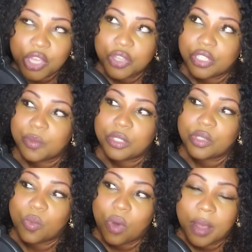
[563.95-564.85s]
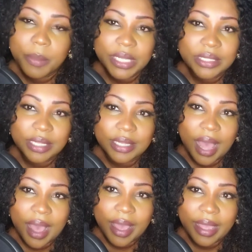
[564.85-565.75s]
You're supposed to want me to
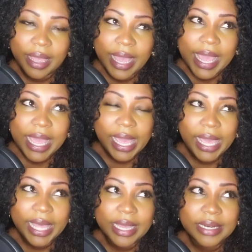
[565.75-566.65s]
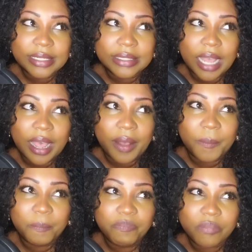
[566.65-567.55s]
lie and
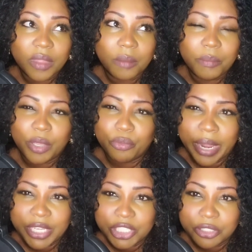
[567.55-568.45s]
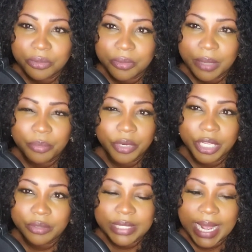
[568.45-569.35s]
berate you and bring
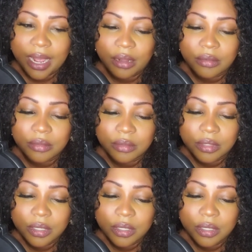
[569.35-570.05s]
you down.